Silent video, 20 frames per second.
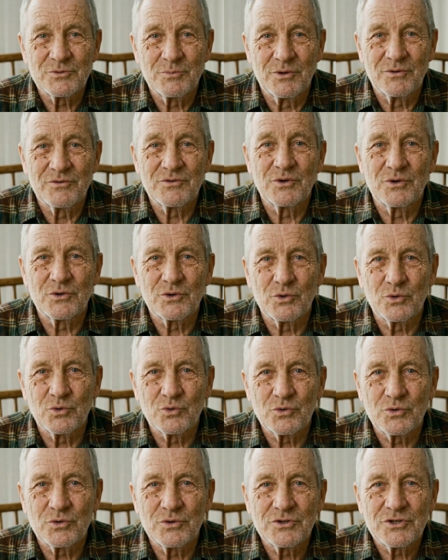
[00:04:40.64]
prefer
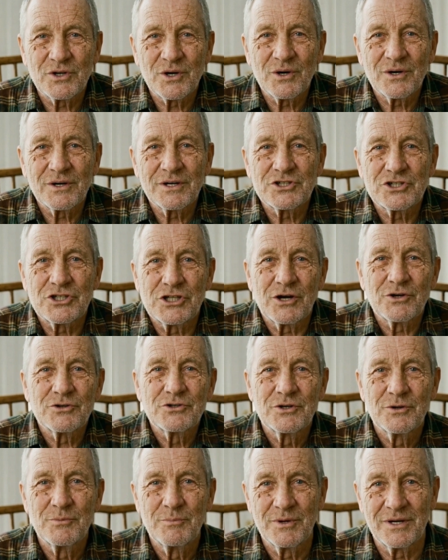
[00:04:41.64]
cool, dark,
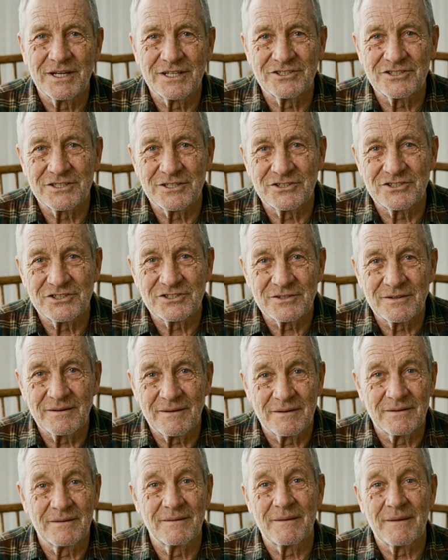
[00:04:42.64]
sheltered places.
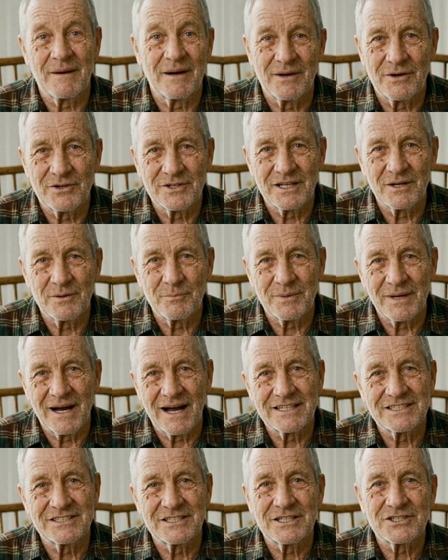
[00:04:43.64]
A clear
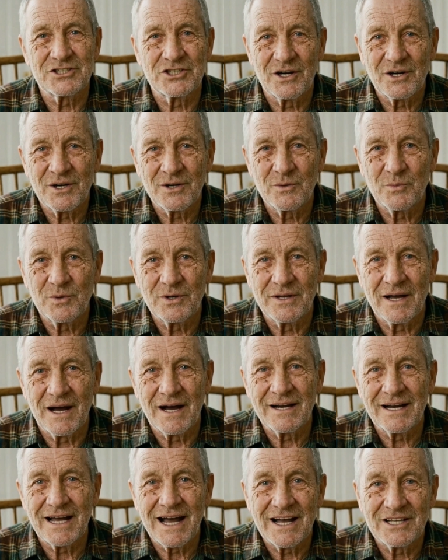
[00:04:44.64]
plastic jug will
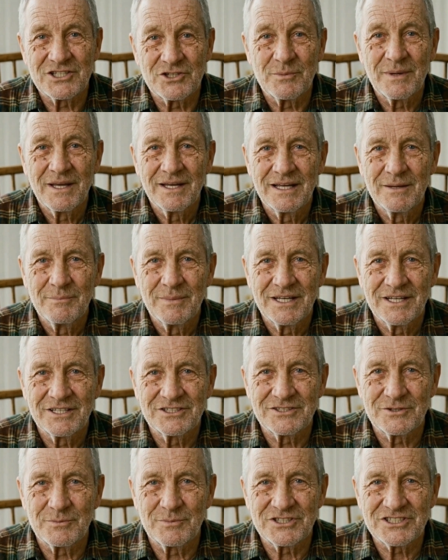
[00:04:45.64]
not catch many
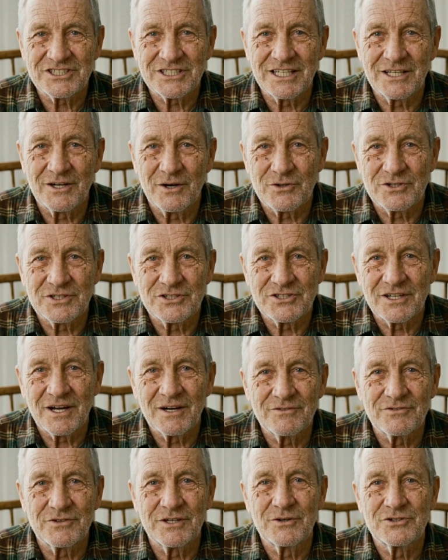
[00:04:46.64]
because the mosquito does
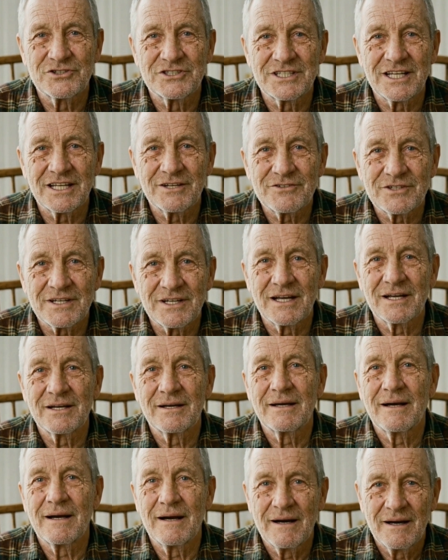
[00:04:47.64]
not feel safe in
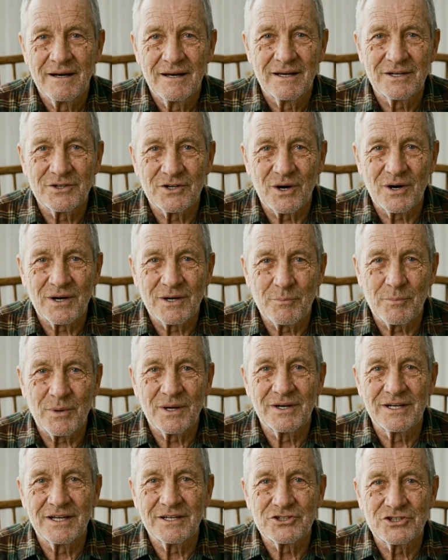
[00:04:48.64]
it. A dark
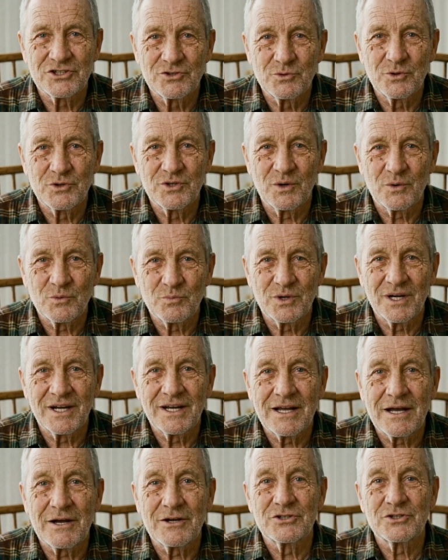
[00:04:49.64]
bucket she will go
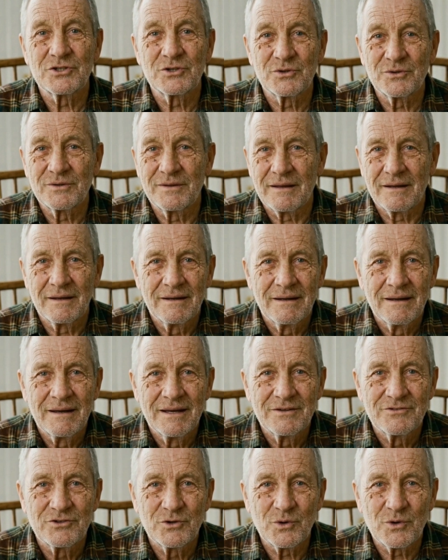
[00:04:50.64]
right into.
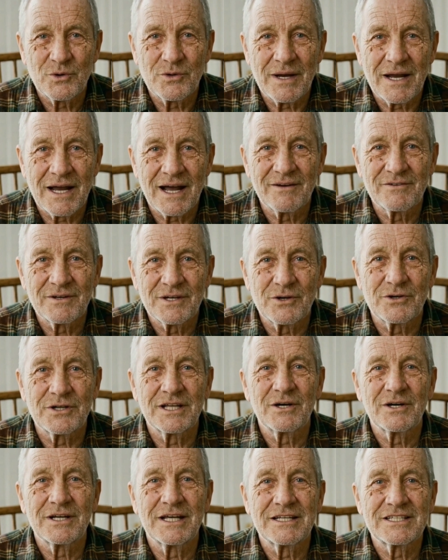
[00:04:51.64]
If you only have a
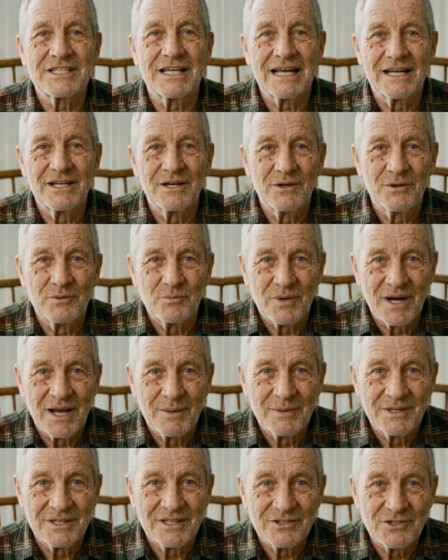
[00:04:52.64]
clear container,
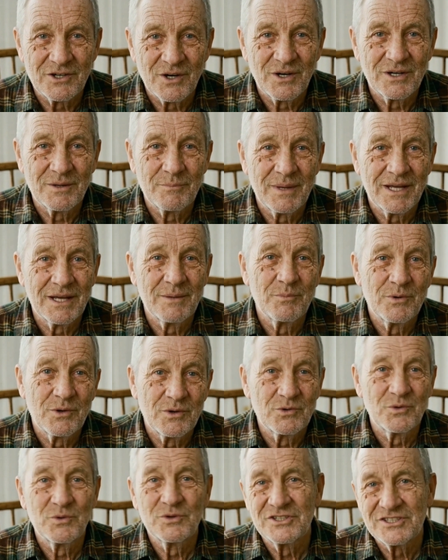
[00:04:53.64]
wrap it in dark
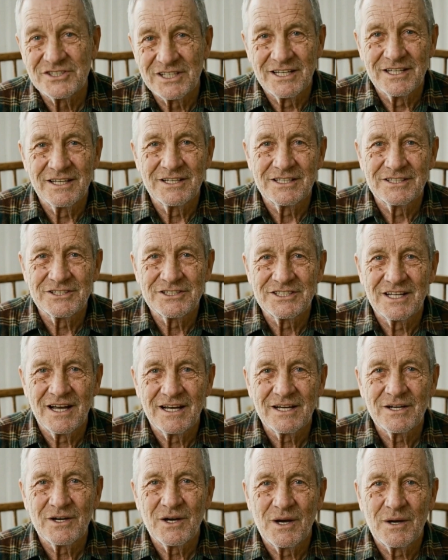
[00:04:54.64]
paper or set it
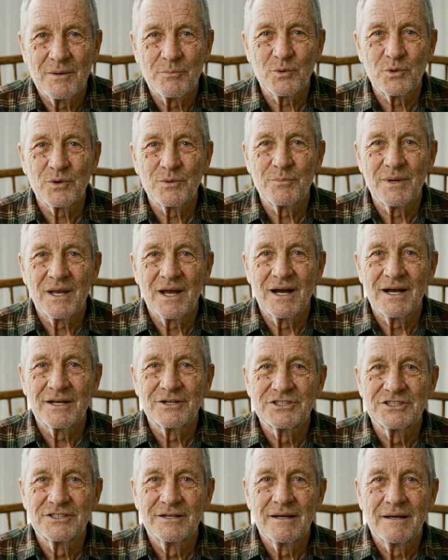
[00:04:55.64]
inside a cardboard
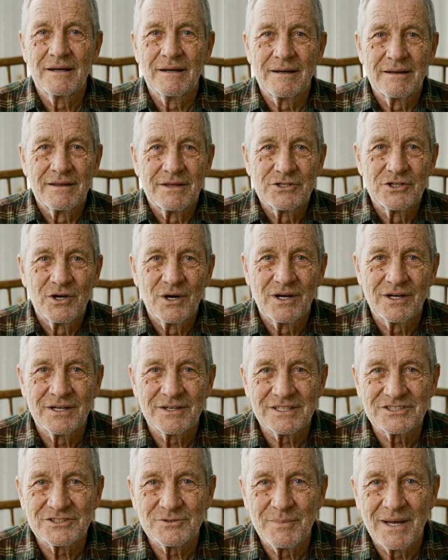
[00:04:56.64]
box. The
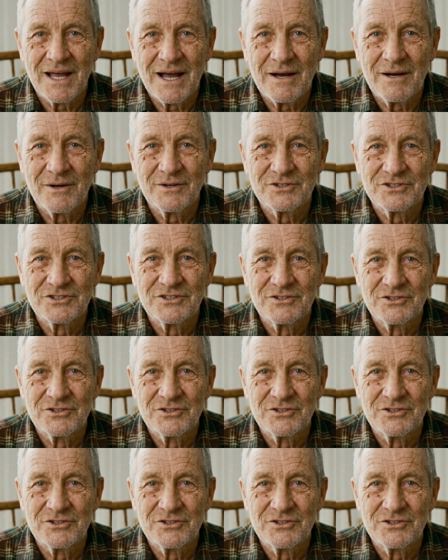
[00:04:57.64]
darkness matters.